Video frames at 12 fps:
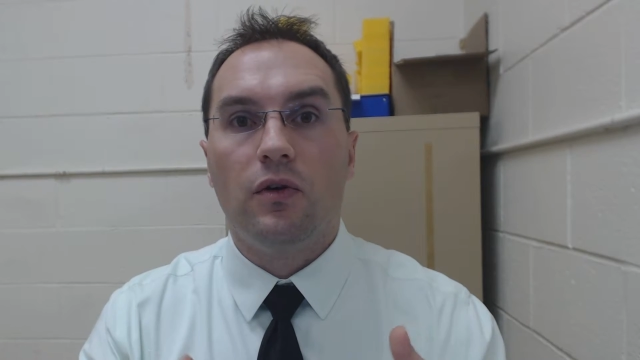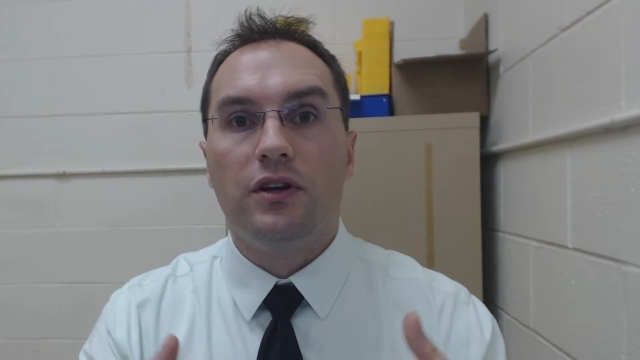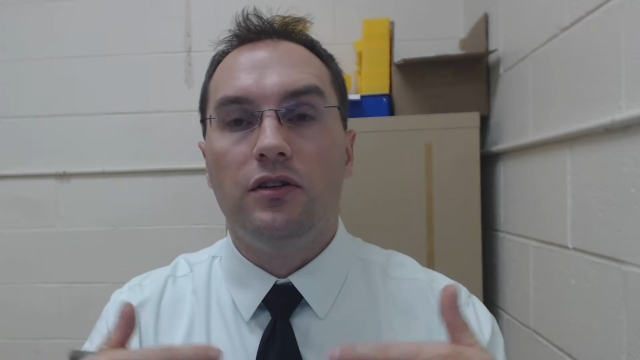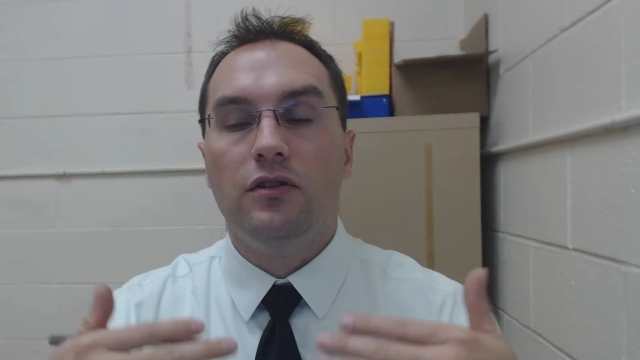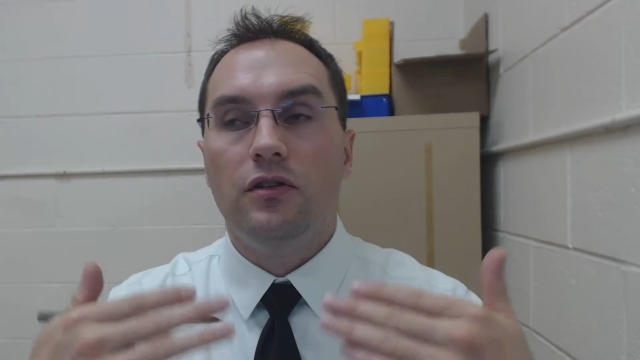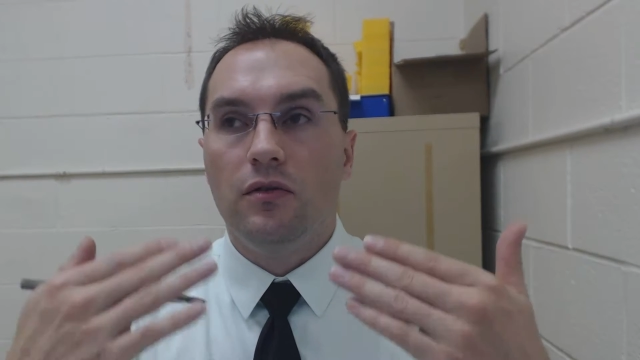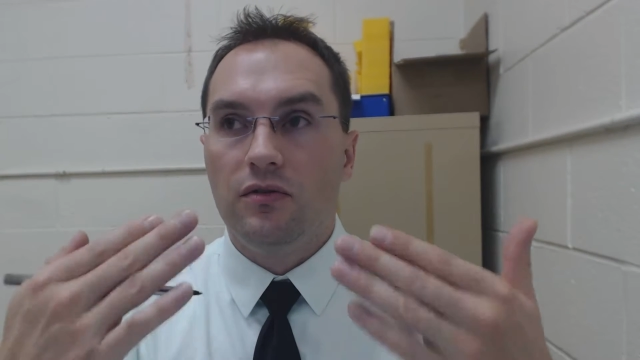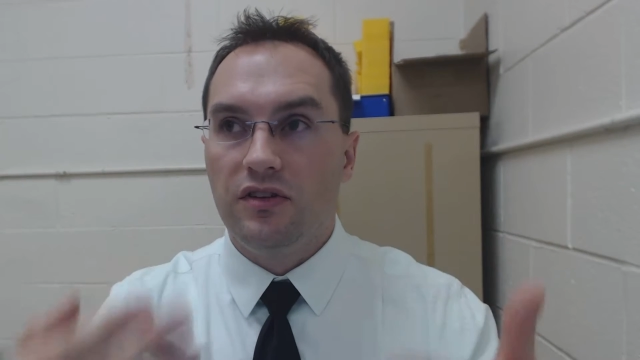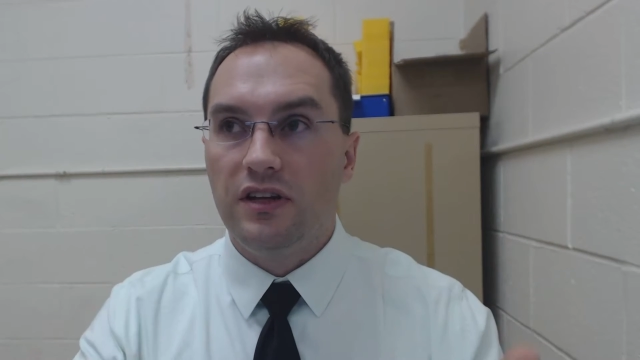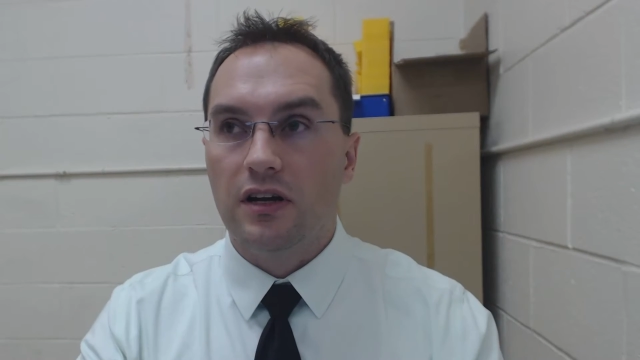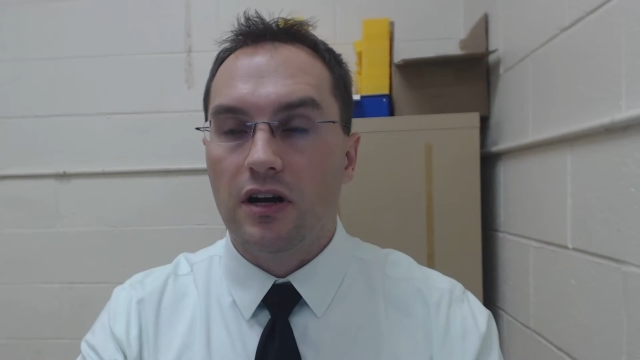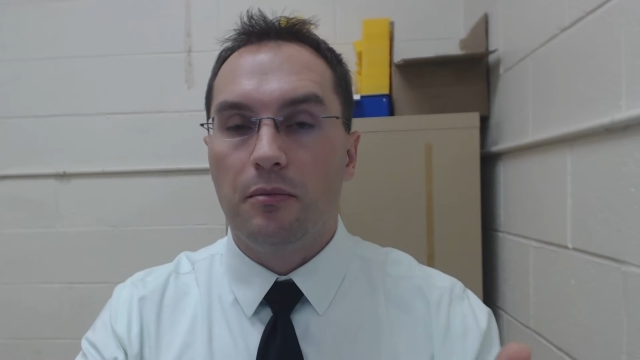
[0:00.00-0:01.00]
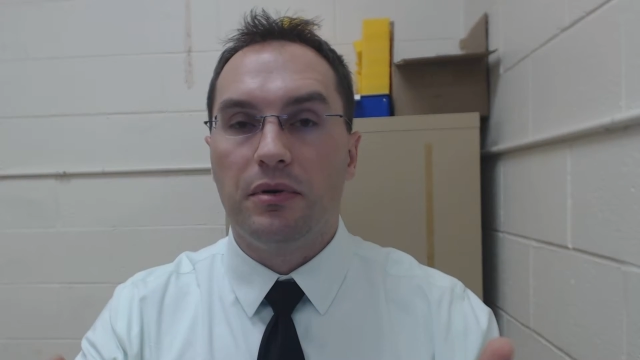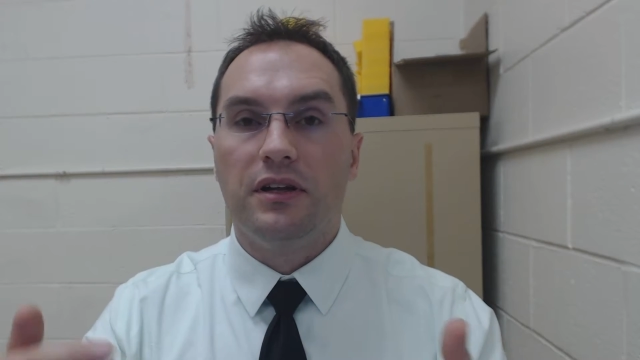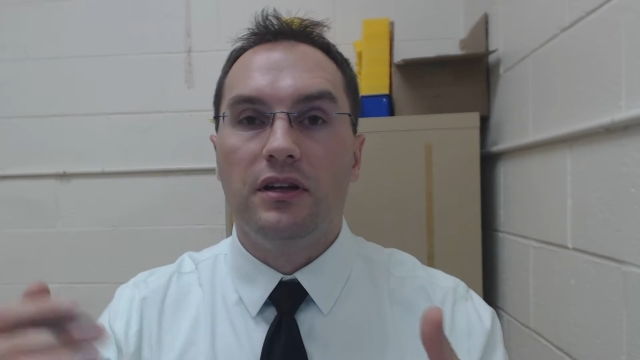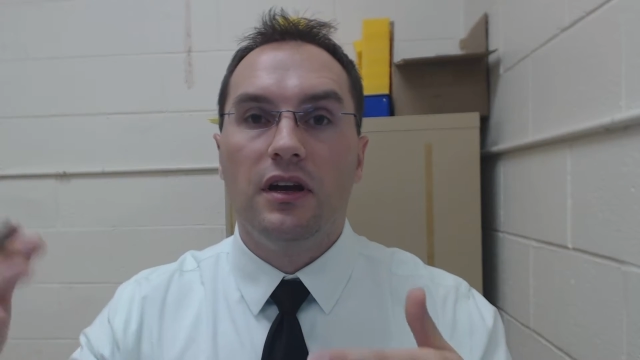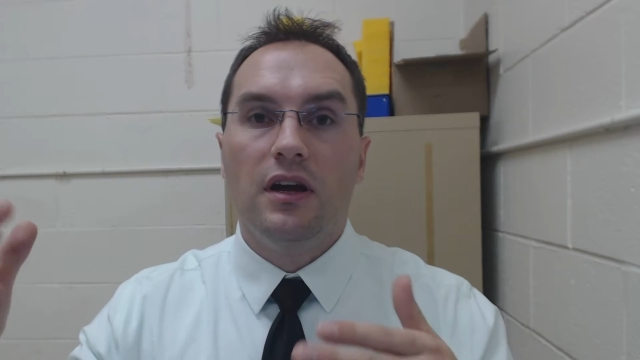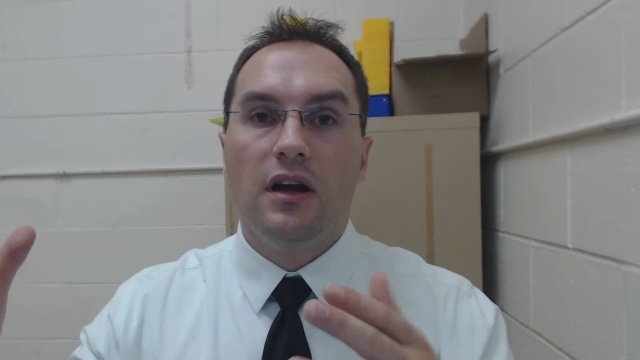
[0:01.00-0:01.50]
When you see a
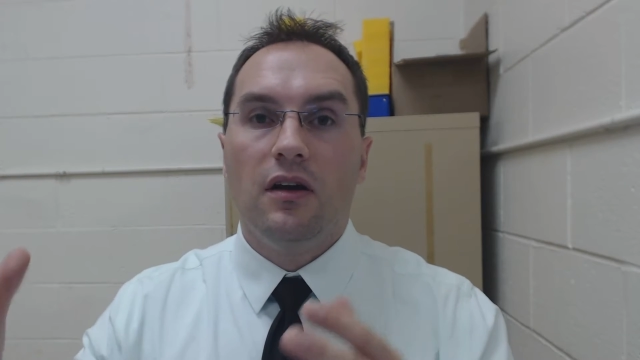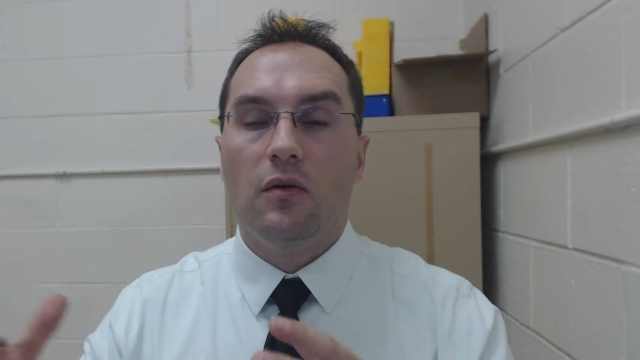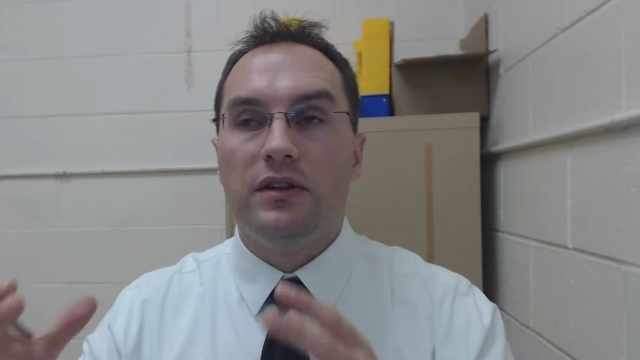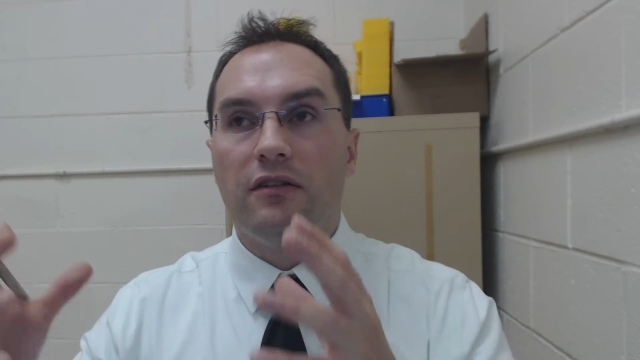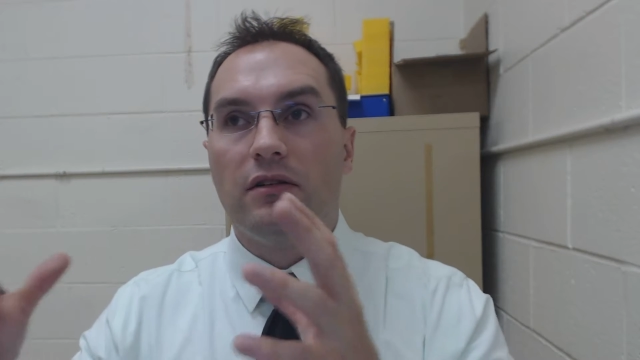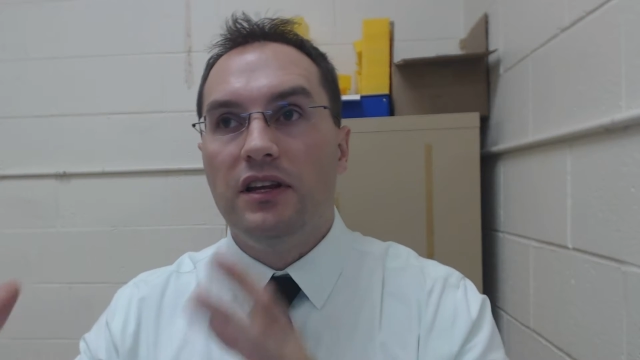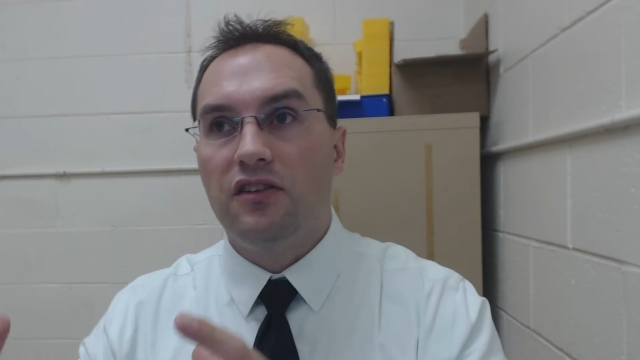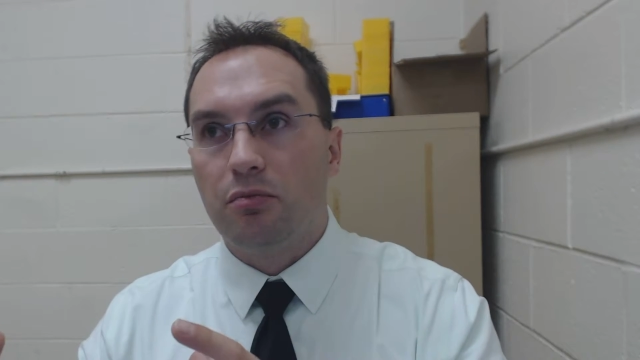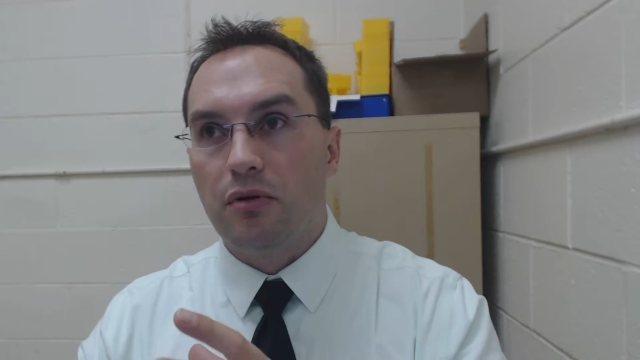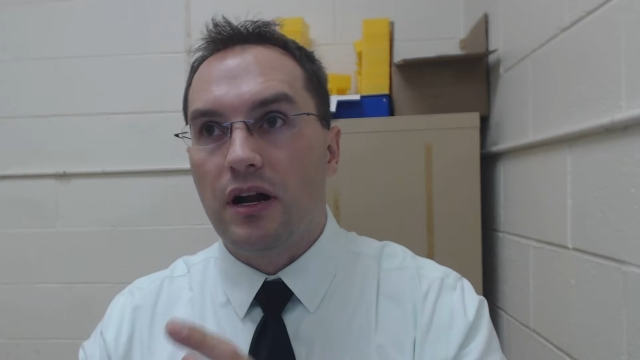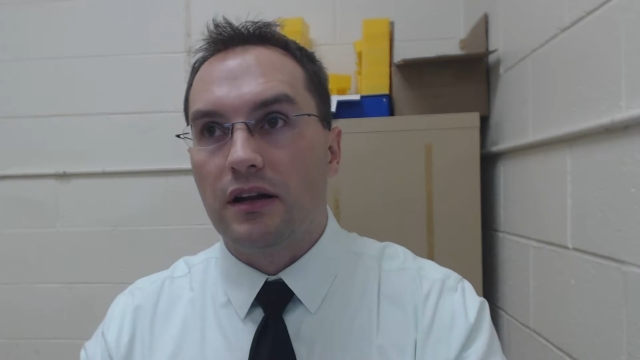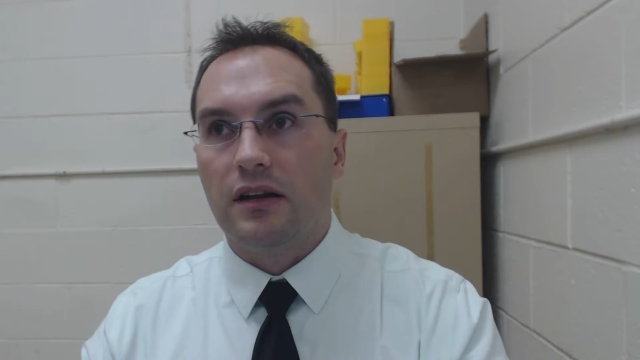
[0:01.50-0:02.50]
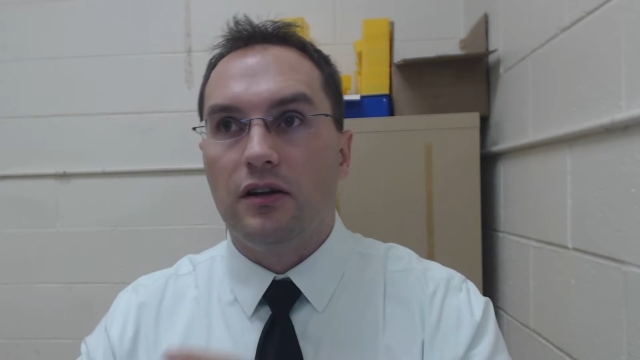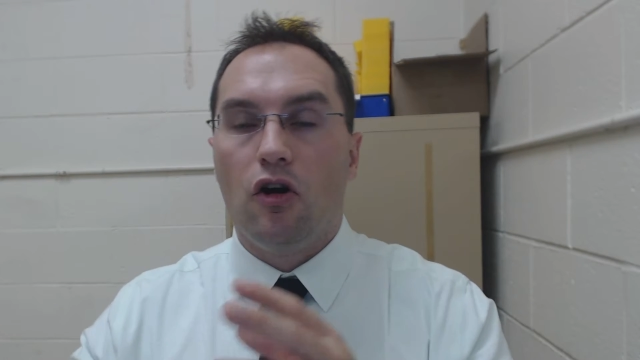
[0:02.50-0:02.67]
company, when they release a product,